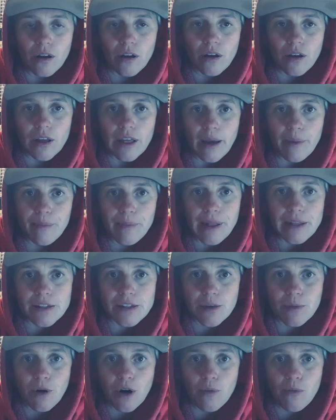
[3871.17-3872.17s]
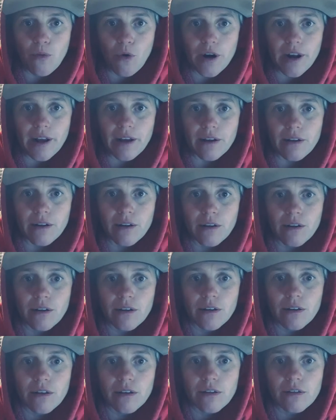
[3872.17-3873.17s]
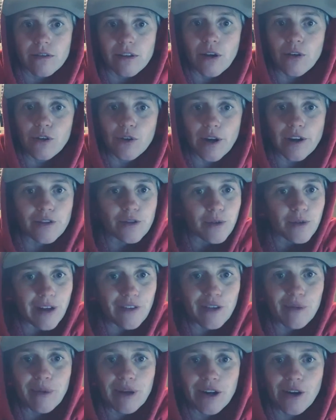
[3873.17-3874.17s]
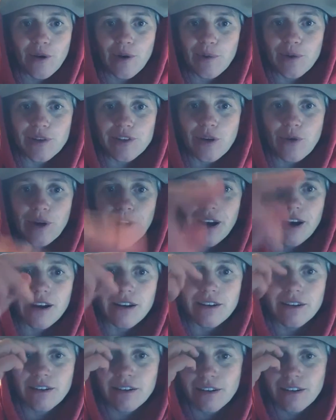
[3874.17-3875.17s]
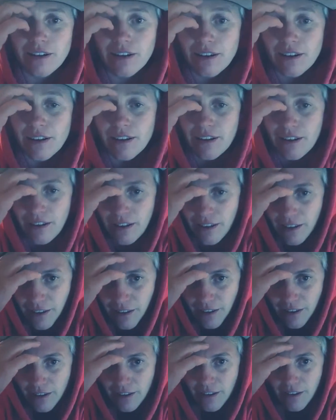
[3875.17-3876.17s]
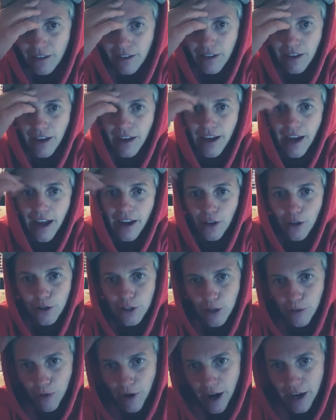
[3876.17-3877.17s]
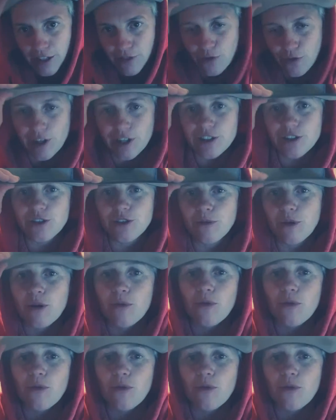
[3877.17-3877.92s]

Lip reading: Yep, that's tomorrow morning. So you guys will definitely be knowing what's going on. I got a little surprise for you too tomorrow